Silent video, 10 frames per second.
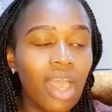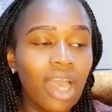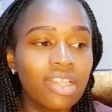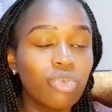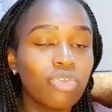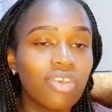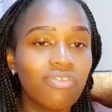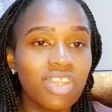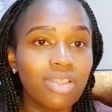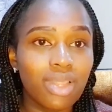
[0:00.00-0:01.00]
and it was a
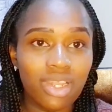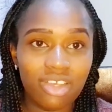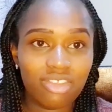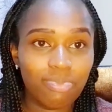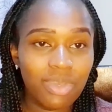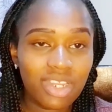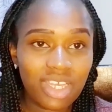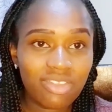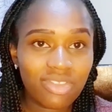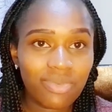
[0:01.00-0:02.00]
very sad
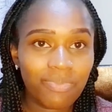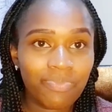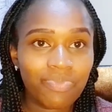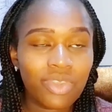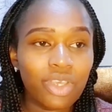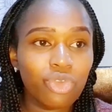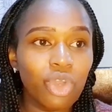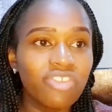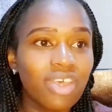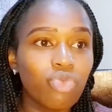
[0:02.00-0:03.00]
experience. So
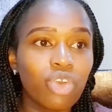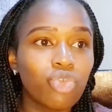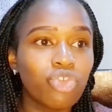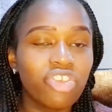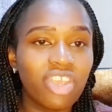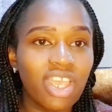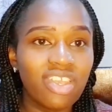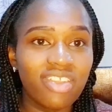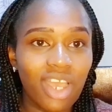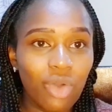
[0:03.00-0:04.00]
I just want to share
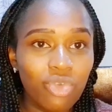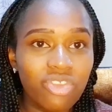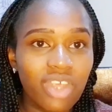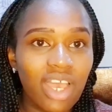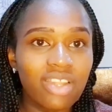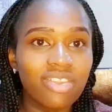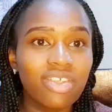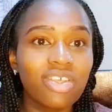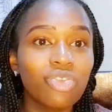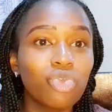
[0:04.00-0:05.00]
it out and
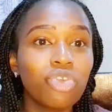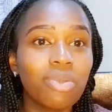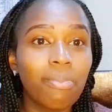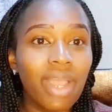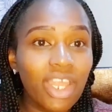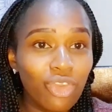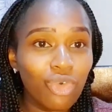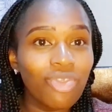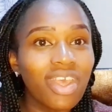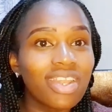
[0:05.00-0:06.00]
to remind
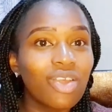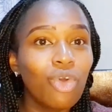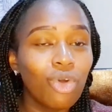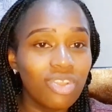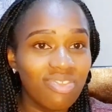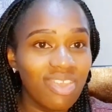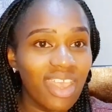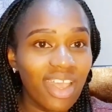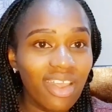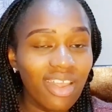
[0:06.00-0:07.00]
you that God is
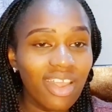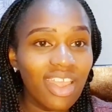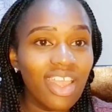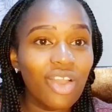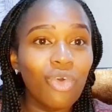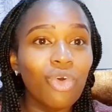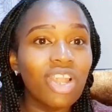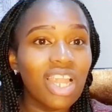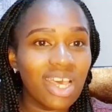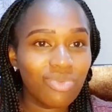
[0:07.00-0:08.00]
there. God
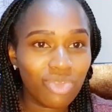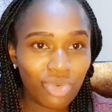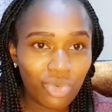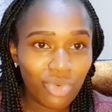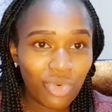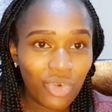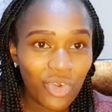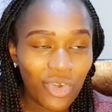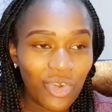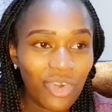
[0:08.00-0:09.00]
loves you.
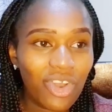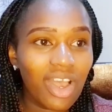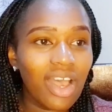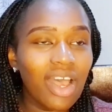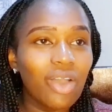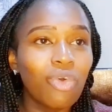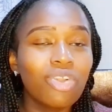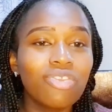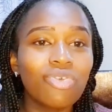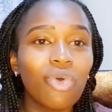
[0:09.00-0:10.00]

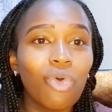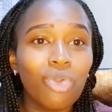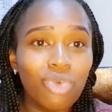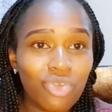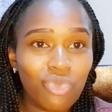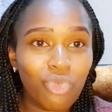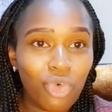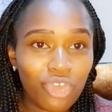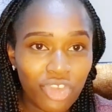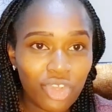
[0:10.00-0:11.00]
God is always
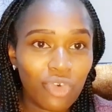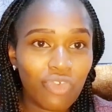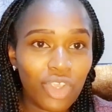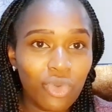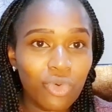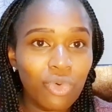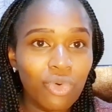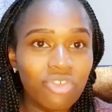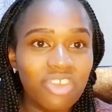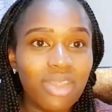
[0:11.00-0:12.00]
watching over you.
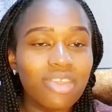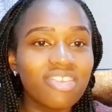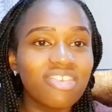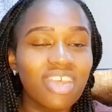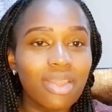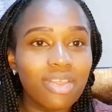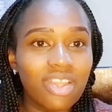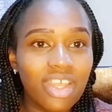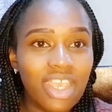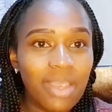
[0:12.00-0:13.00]
Just trust
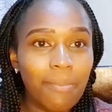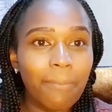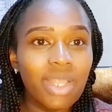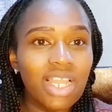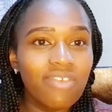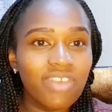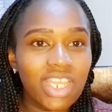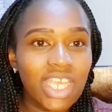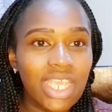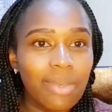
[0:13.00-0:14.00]
in Him, believe in
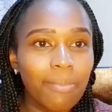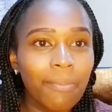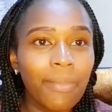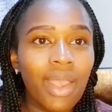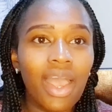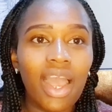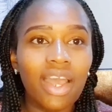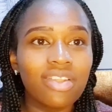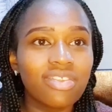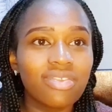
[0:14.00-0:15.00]
Him,
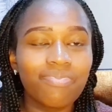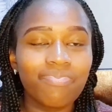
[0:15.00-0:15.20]
and